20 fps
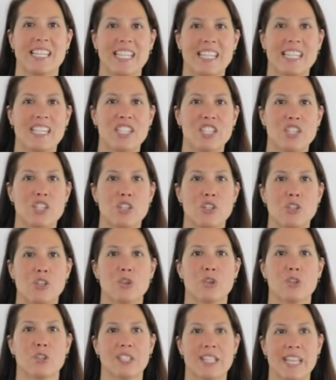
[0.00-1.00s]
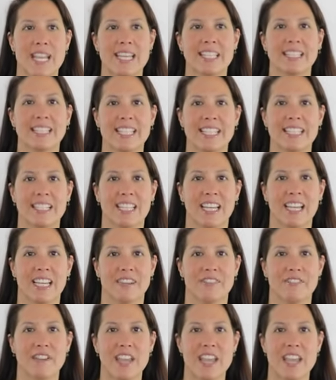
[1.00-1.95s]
into your daily life